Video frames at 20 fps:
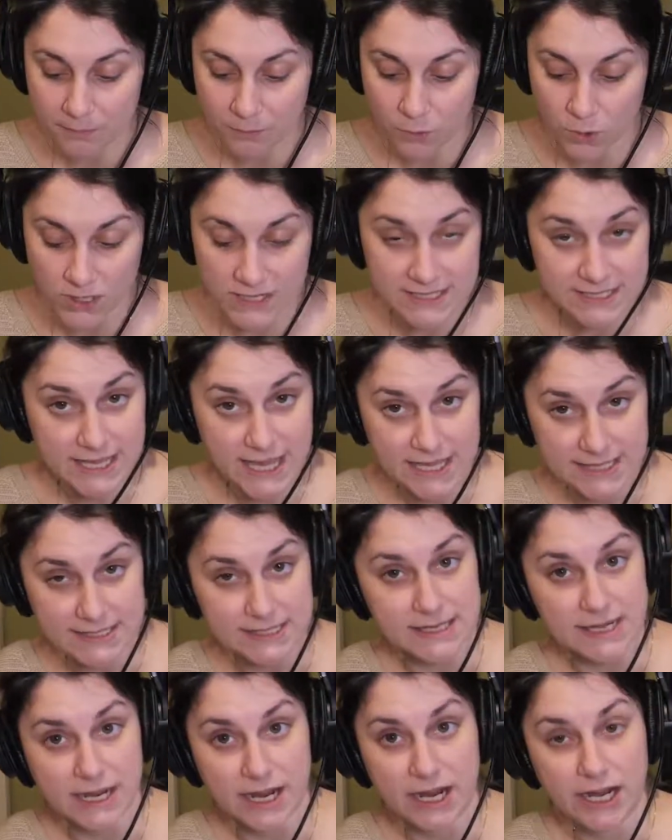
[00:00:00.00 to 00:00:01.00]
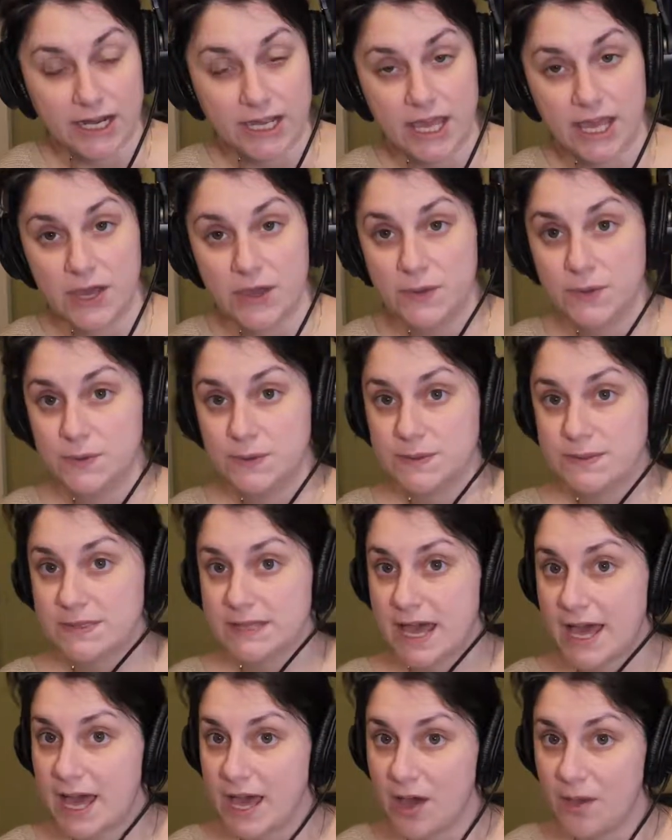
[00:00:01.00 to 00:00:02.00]
worst case scenarios,
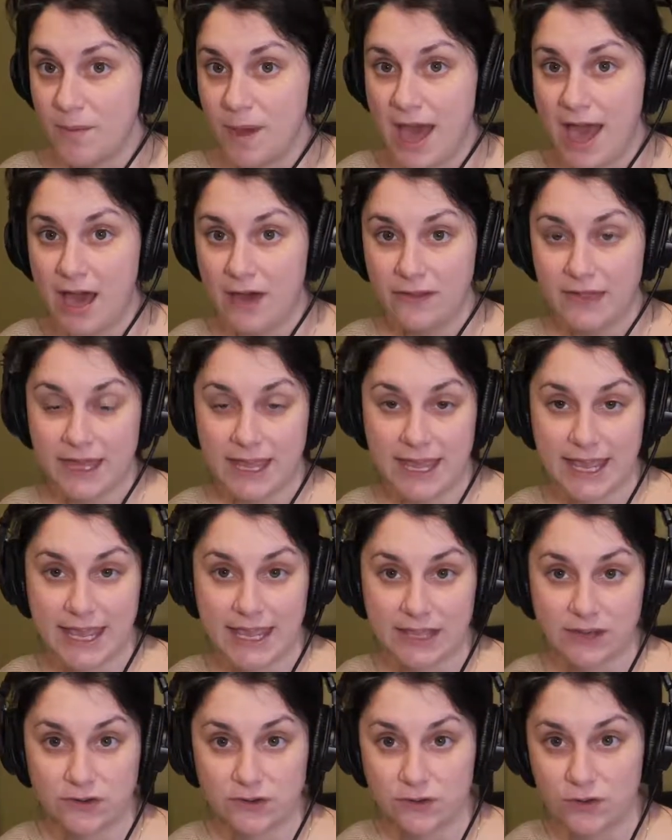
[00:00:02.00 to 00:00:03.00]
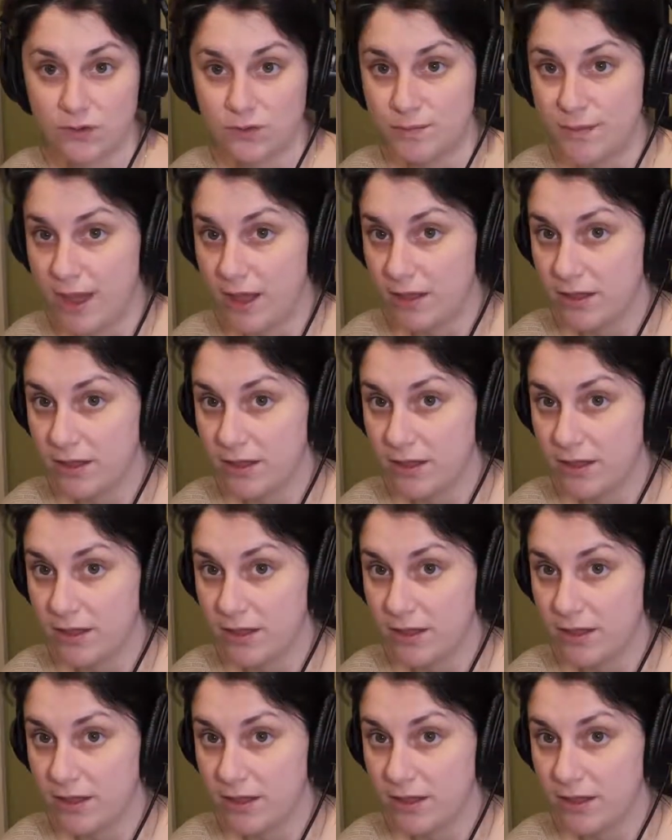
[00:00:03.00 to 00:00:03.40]
how they handle